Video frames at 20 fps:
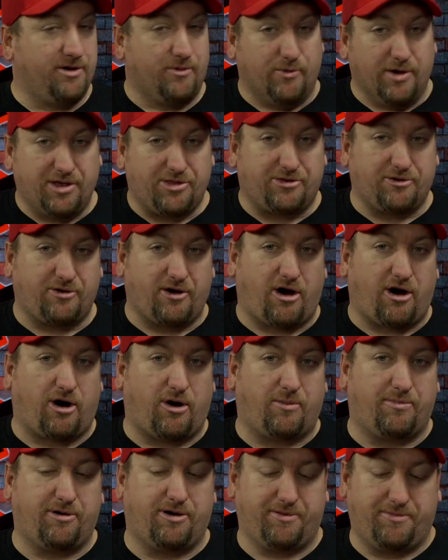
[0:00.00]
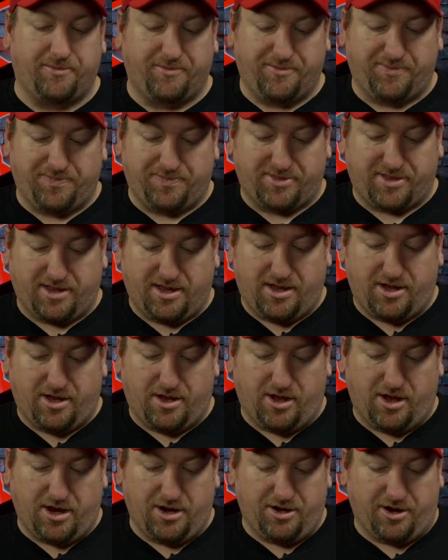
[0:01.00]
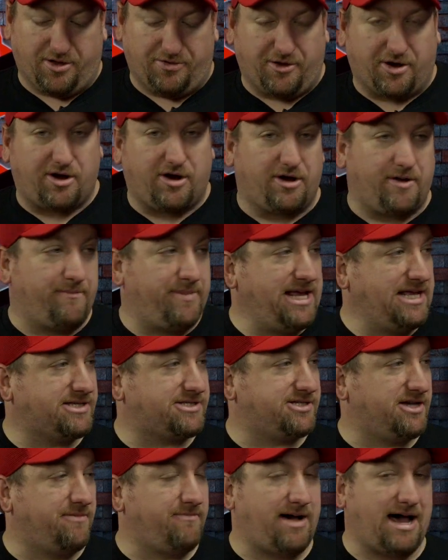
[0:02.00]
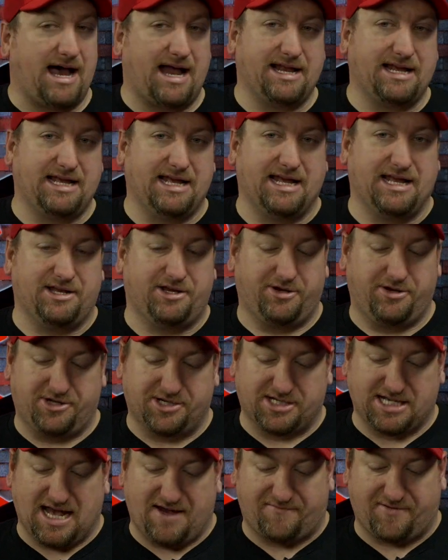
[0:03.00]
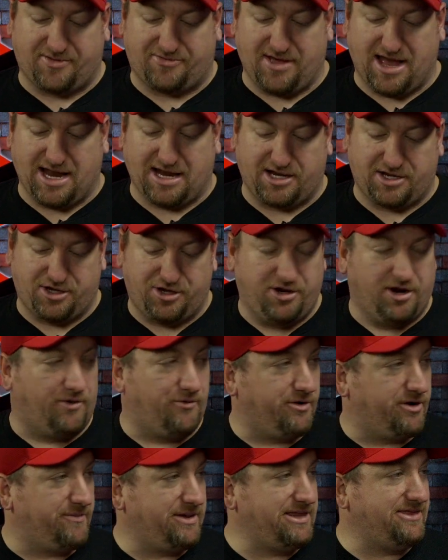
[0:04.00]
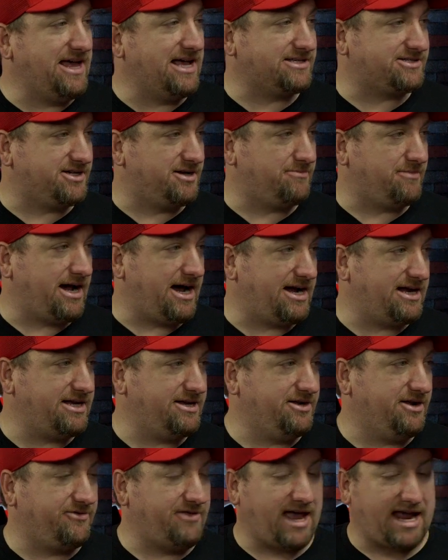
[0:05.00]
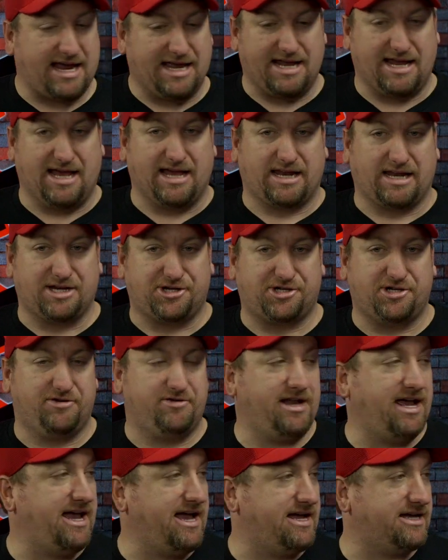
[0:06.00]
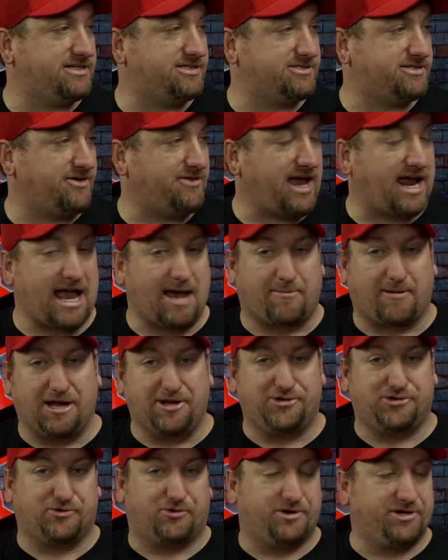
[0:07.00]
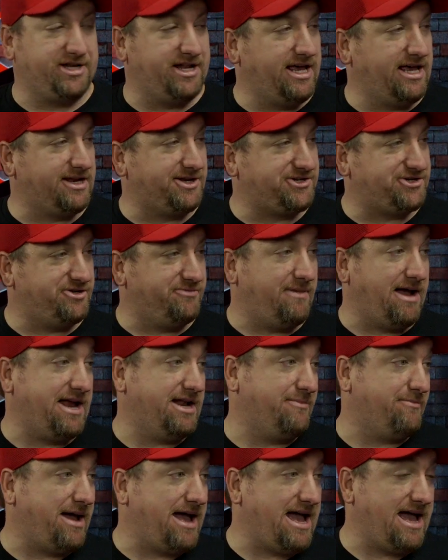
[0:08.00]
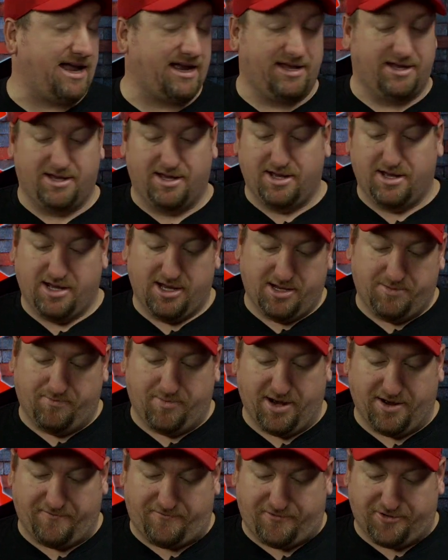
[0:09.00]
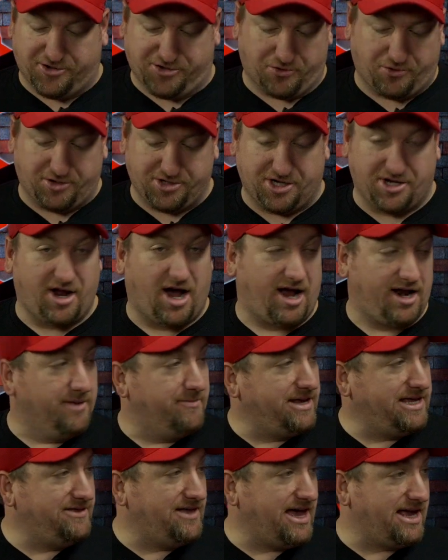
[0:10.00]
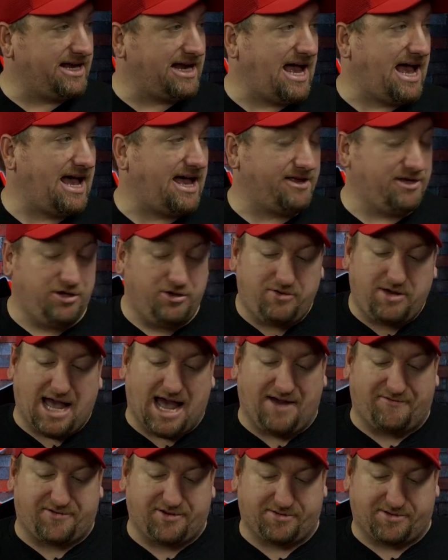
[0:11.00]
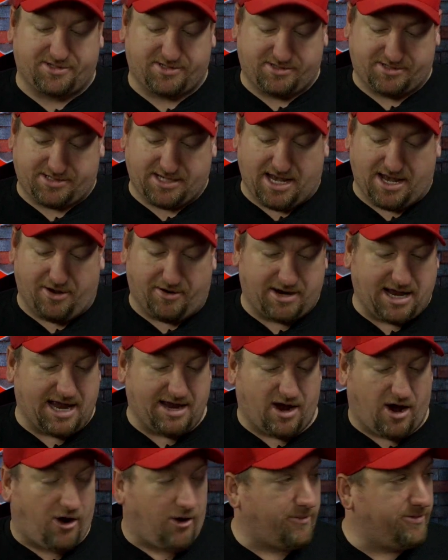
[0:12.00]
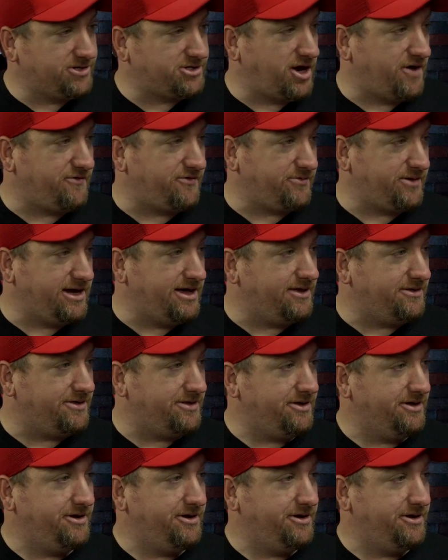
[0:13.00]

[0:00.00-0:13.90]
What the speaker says: went through Auburn. They're going to beat somebody, and you just have to think you don't want to be that somebody. They get LSU next, so they got to play Georgia and LSU back-to-back. But for Georgia not to be that guy, you have to say, okay, Auburn's over with.